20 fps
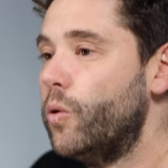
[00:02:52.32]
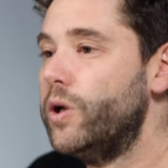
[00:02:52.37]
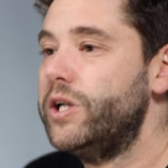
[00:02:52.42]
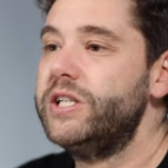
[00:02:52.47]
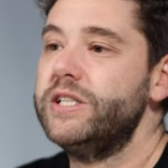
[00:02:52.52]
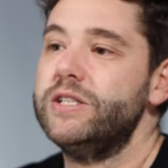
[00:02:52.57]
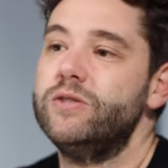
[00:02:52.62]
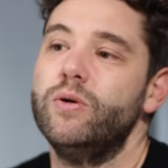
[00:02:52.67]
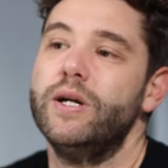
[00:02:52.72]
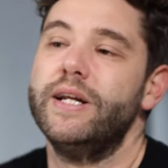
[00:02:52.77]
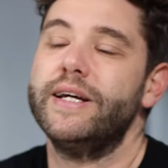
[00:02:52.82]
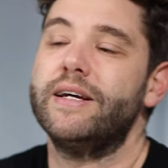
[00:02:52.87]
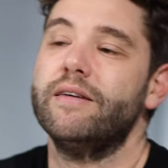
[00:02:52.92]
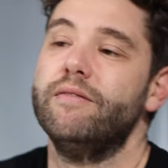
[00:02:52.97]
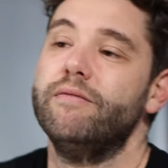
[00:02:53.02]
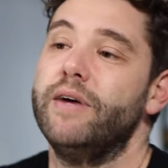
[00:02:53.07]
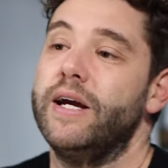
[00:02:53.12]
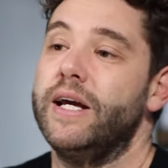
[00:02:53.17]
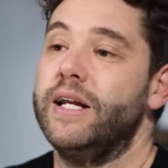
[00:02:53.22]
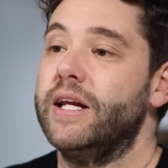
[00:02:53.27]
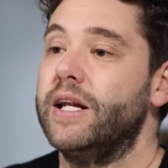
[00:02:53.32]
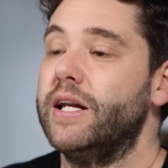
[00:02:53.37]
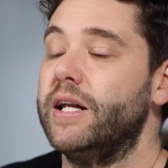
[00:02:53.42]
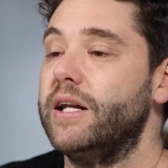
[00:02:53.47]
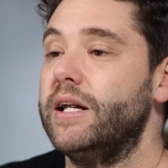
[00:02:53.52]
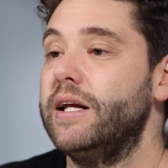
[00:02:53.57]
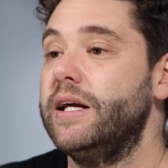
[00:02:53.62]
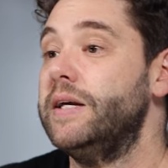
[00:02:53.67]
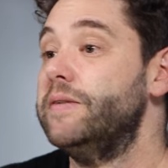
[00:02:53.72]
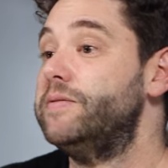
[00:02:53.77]
Which is really convenient
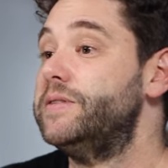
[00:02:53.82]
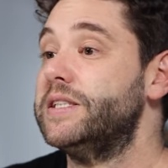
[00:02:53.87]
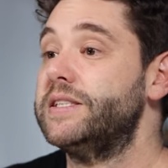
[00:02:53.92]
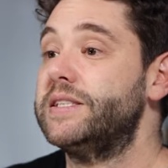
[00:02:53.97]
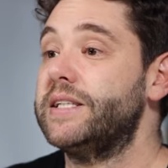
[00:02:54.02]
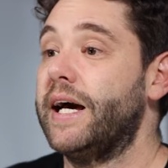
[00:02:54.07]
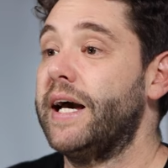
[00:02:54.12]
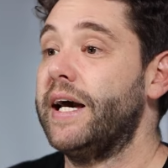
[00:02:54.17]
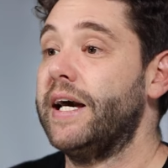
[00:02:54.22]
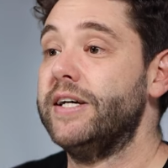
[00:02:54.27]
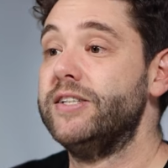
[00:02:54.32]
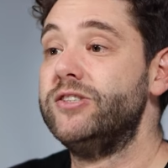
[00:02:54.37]
if, to say,